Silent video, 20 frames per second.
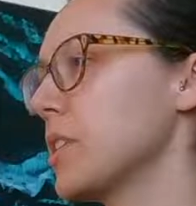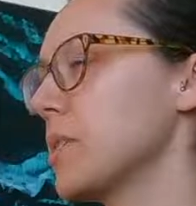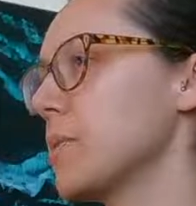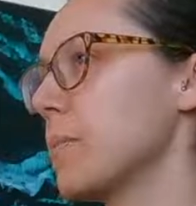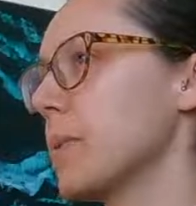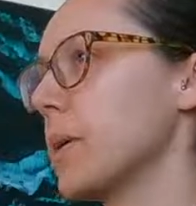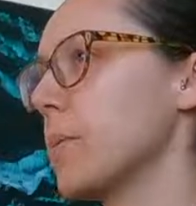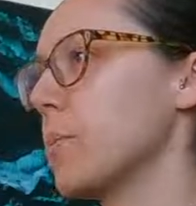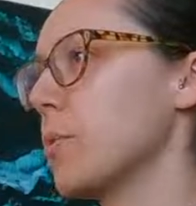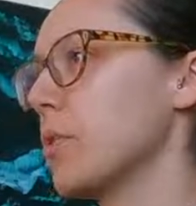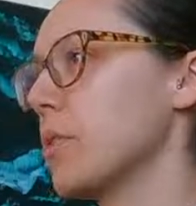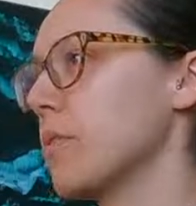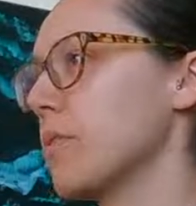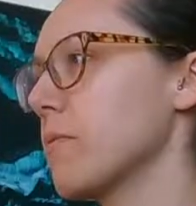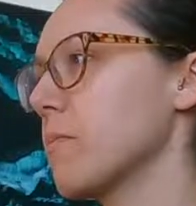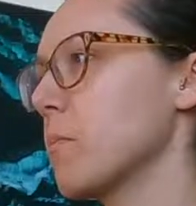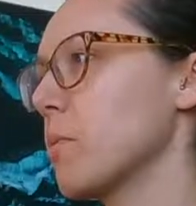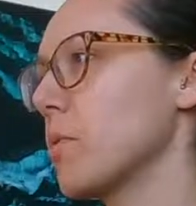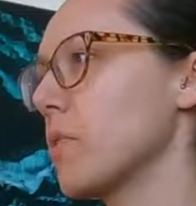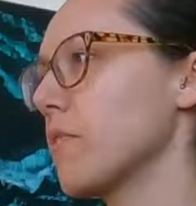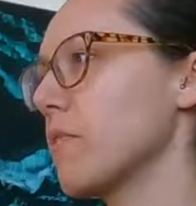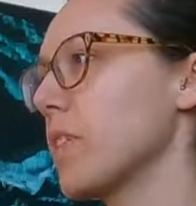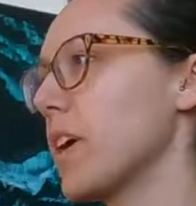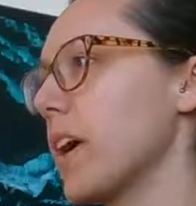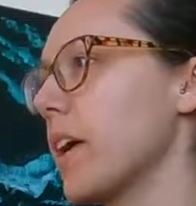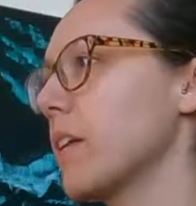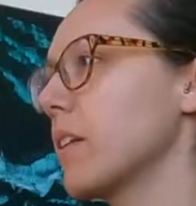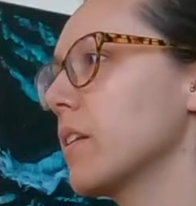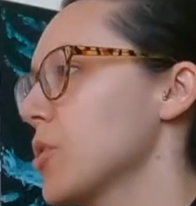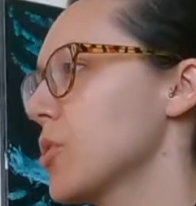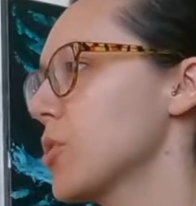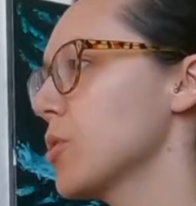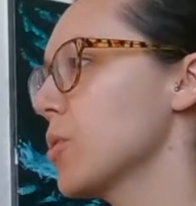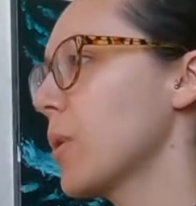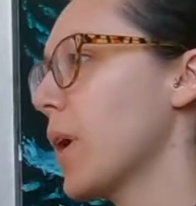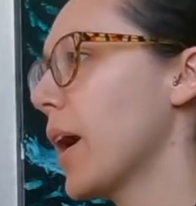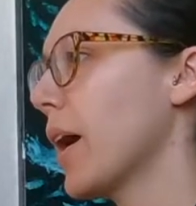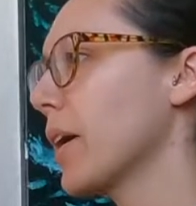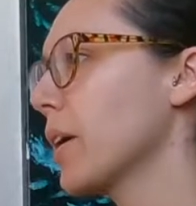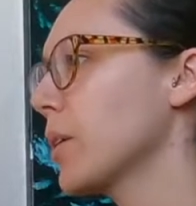buy more of that.
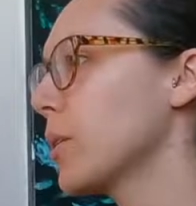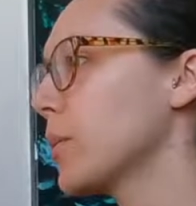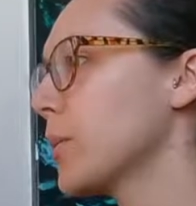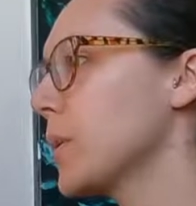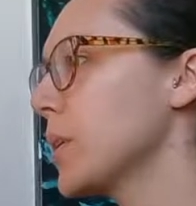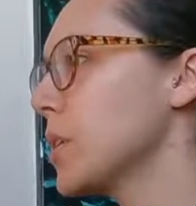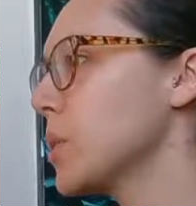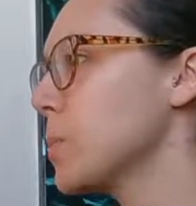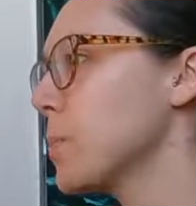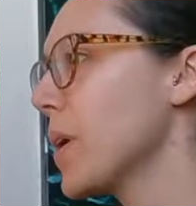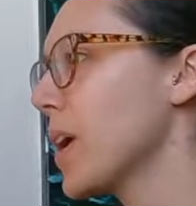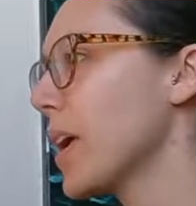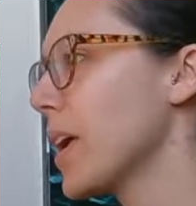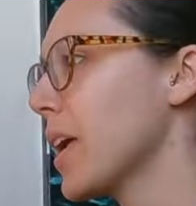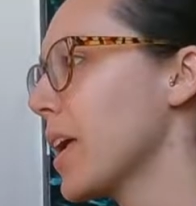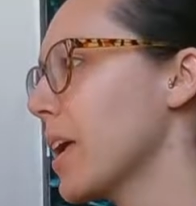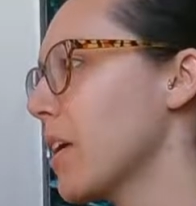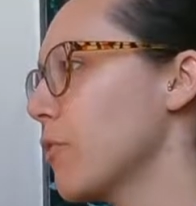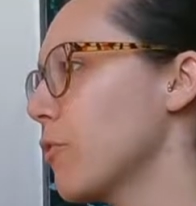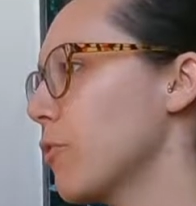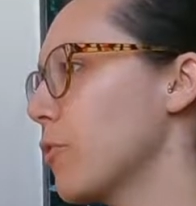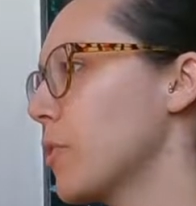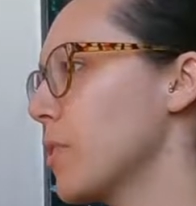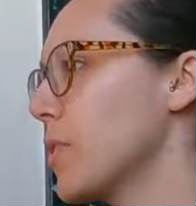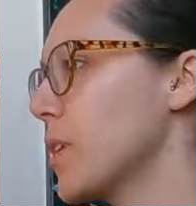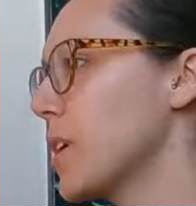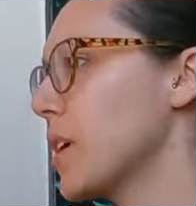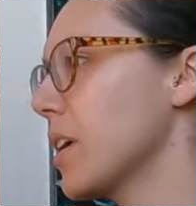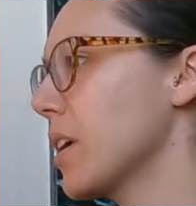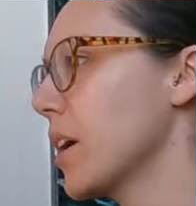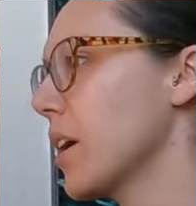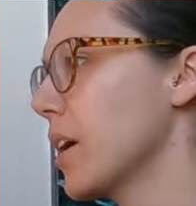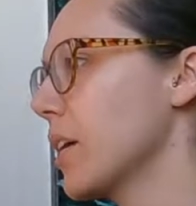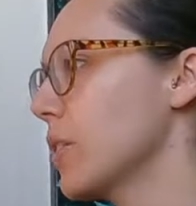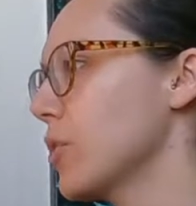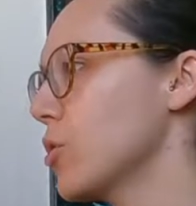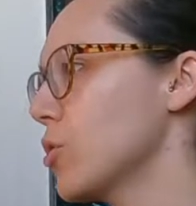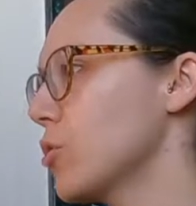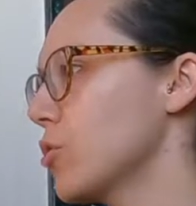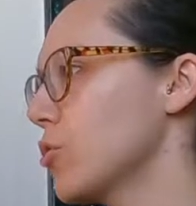So I always pay for the
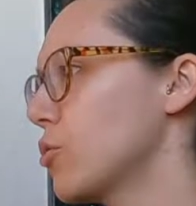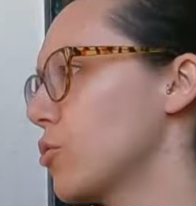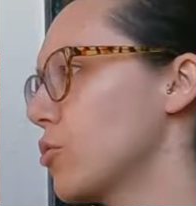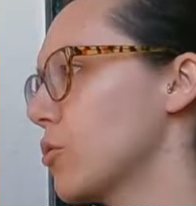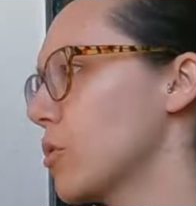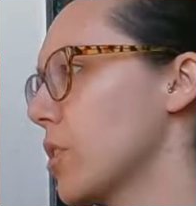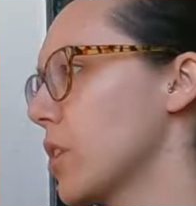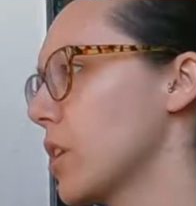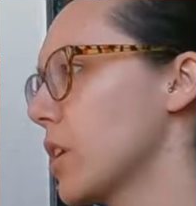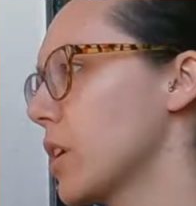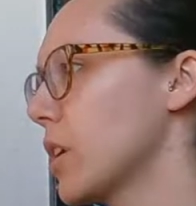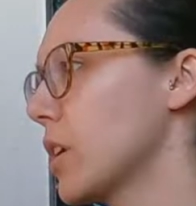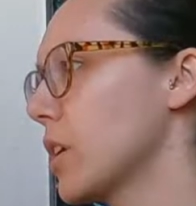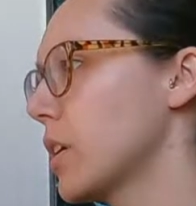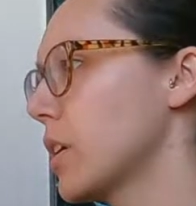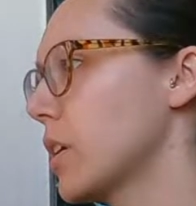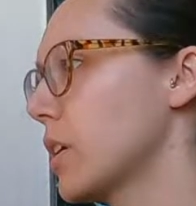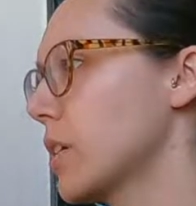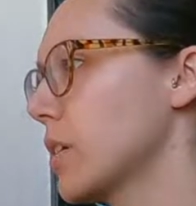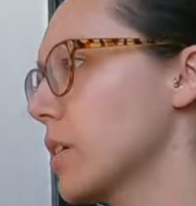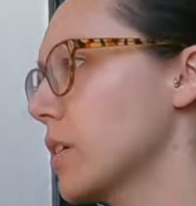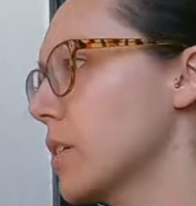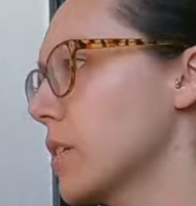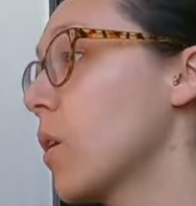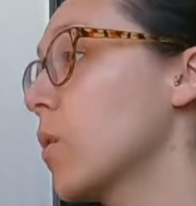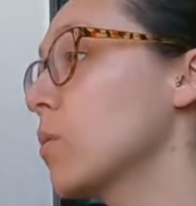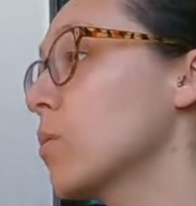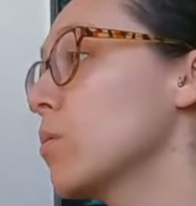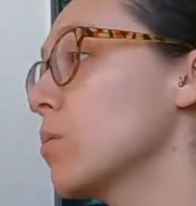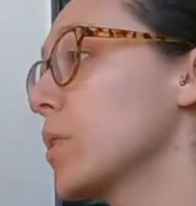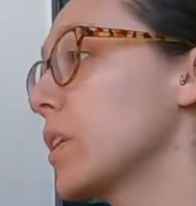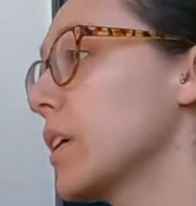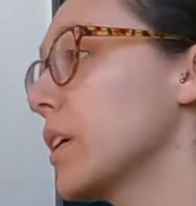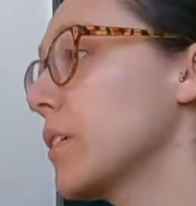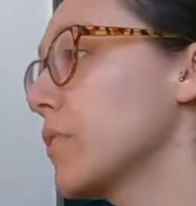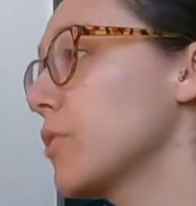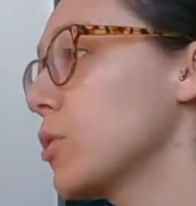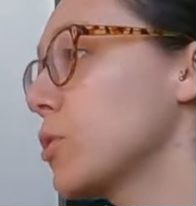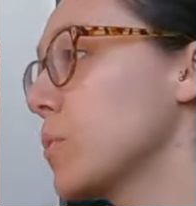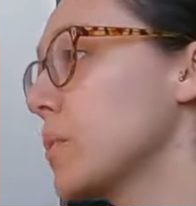extra. Oh, they
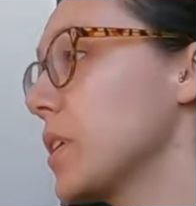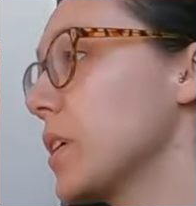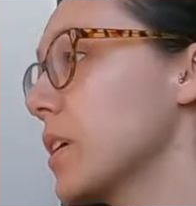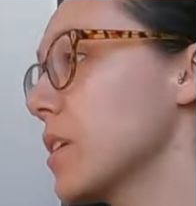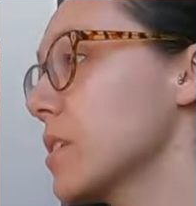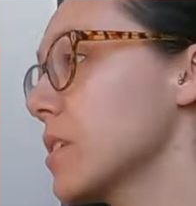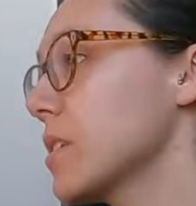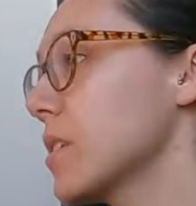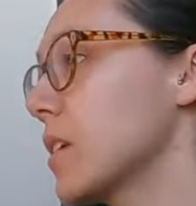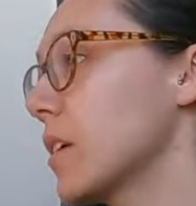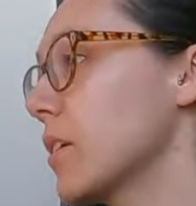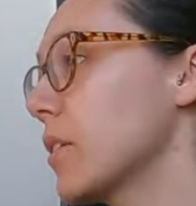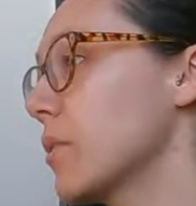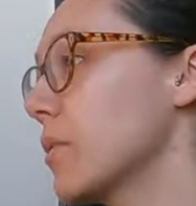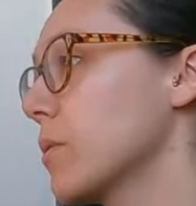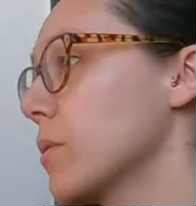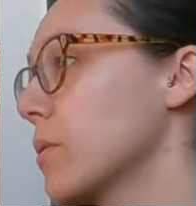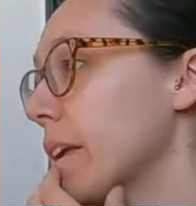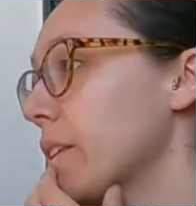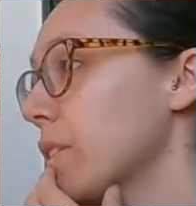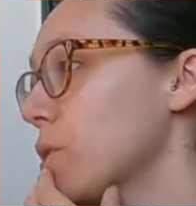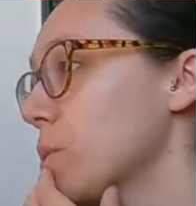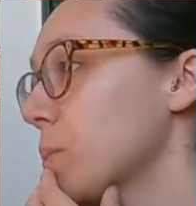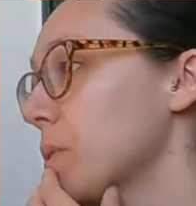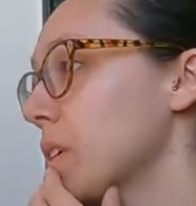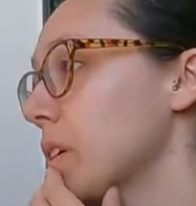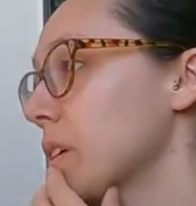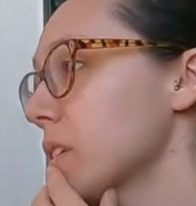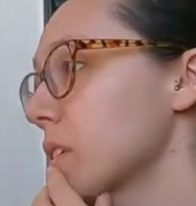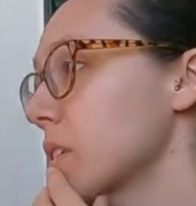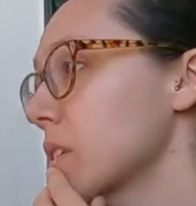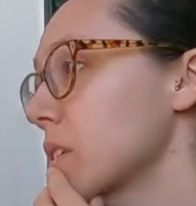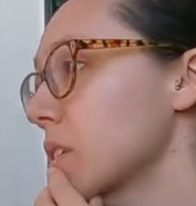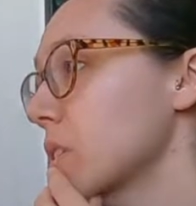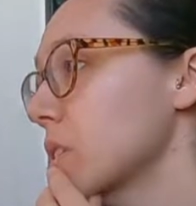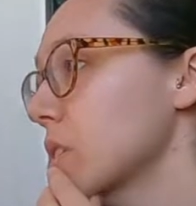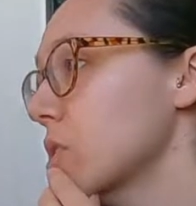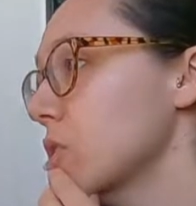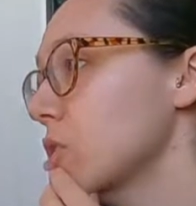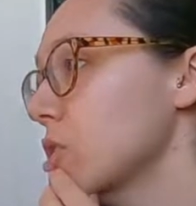have UPS now and UPS
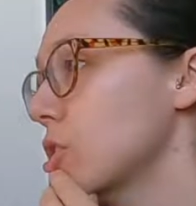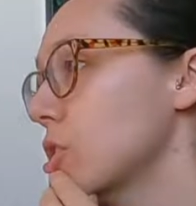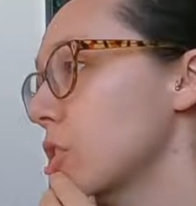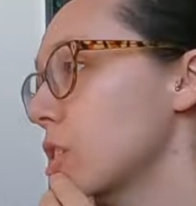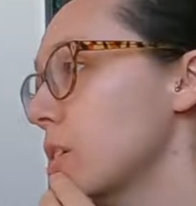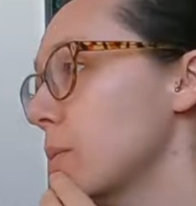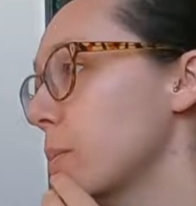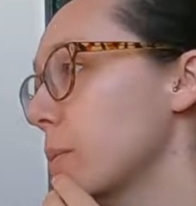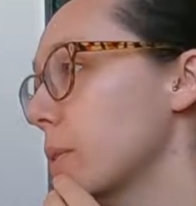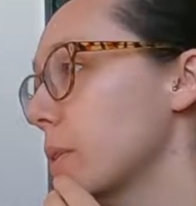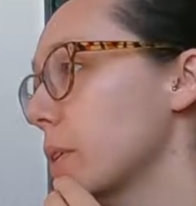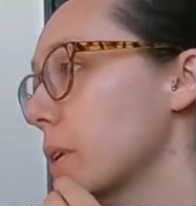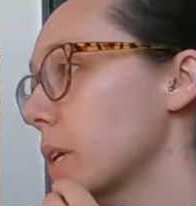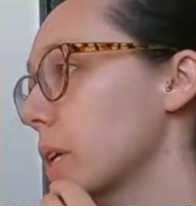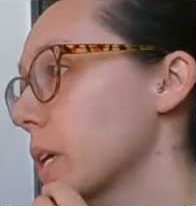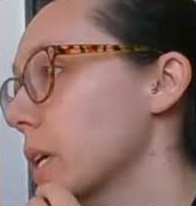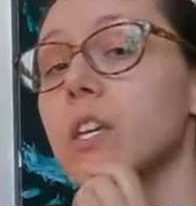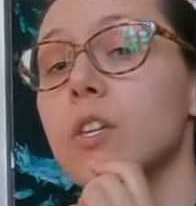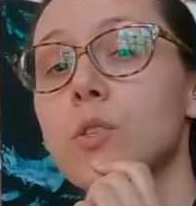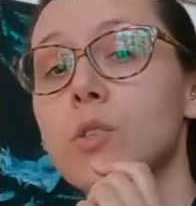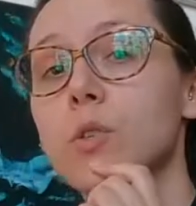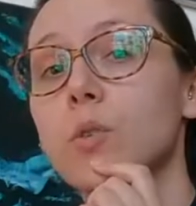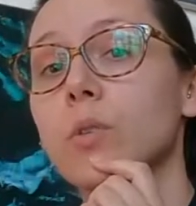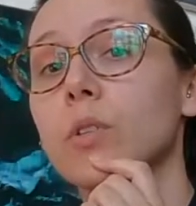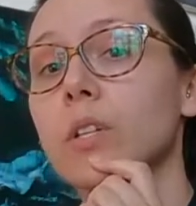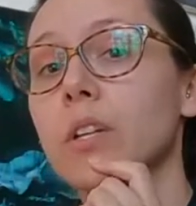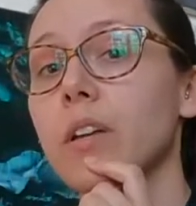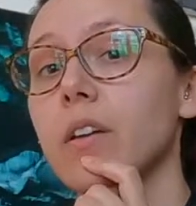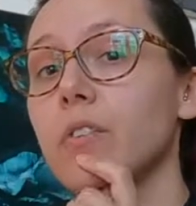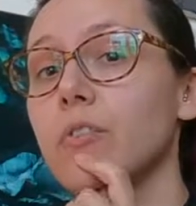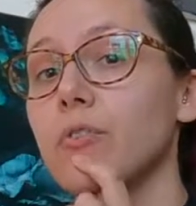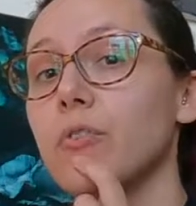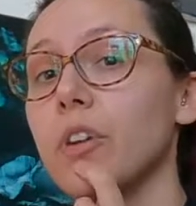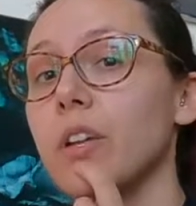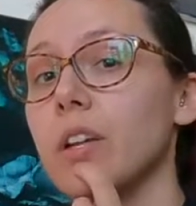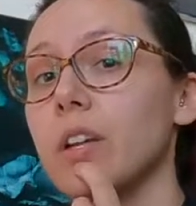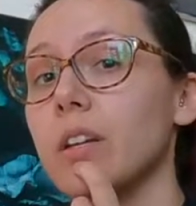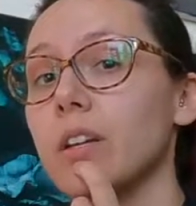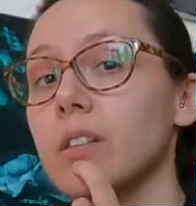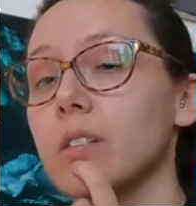is cheaper. They used to only have
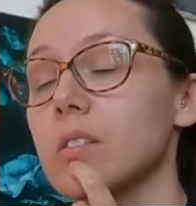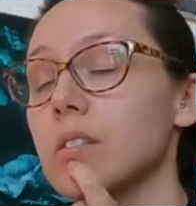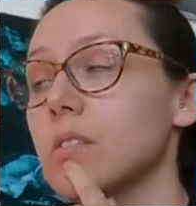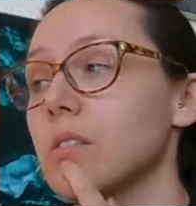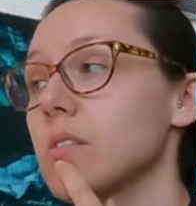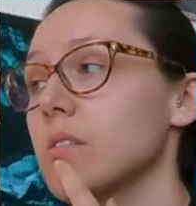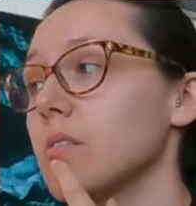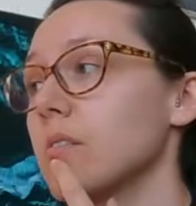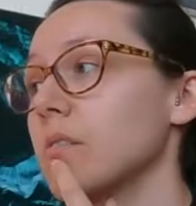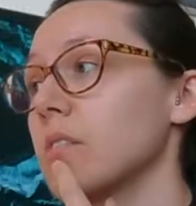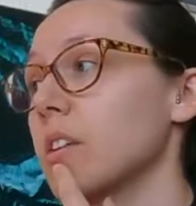FedEx.